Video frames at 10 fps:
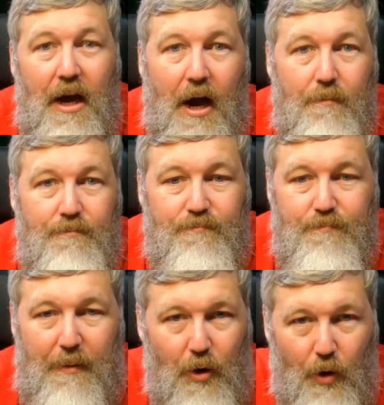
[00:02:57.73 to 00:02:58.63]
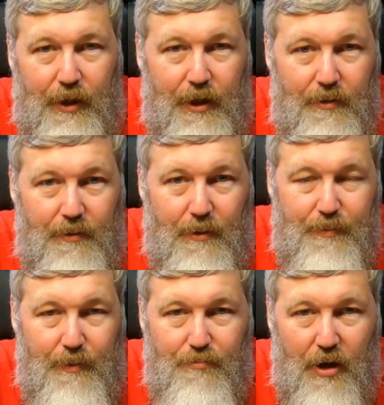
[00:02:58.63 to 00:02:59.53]
um, maybe holding an a, a
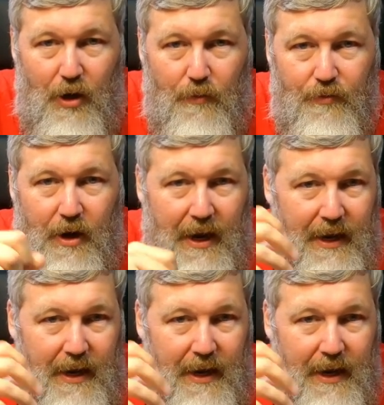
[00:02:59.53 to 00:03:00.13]
umbrella over her